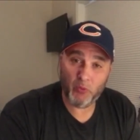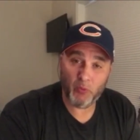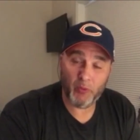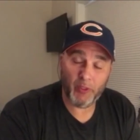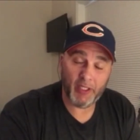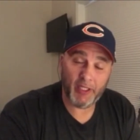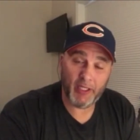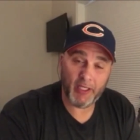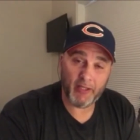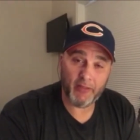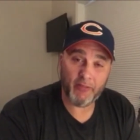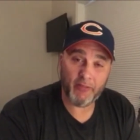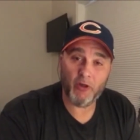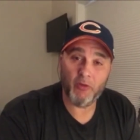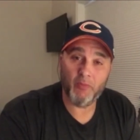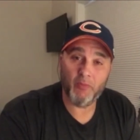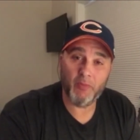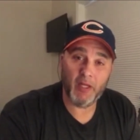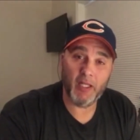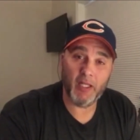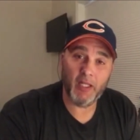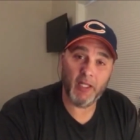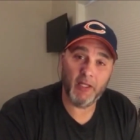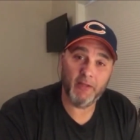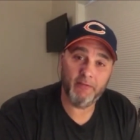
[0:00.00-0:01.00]
when I thought
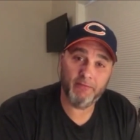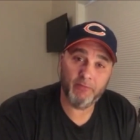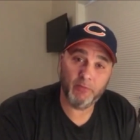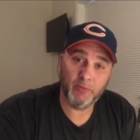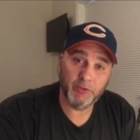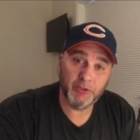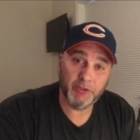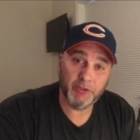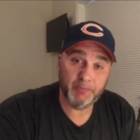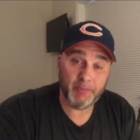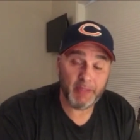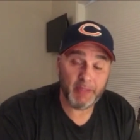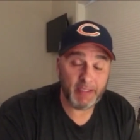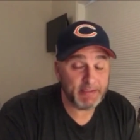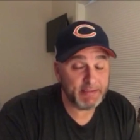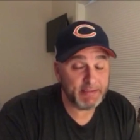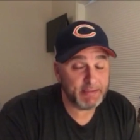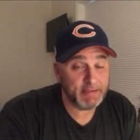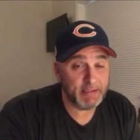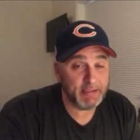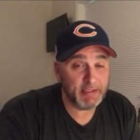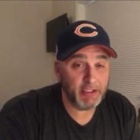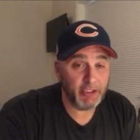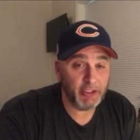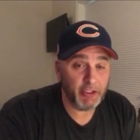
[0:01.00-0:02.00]
my life was
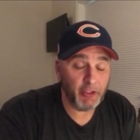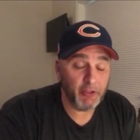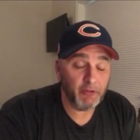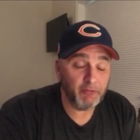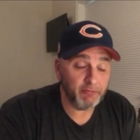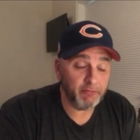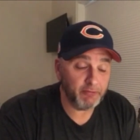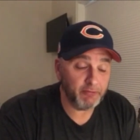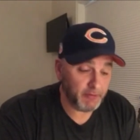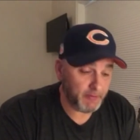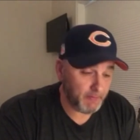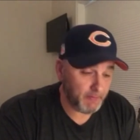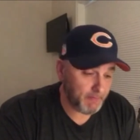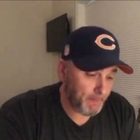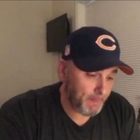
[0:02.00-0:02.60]
basically over.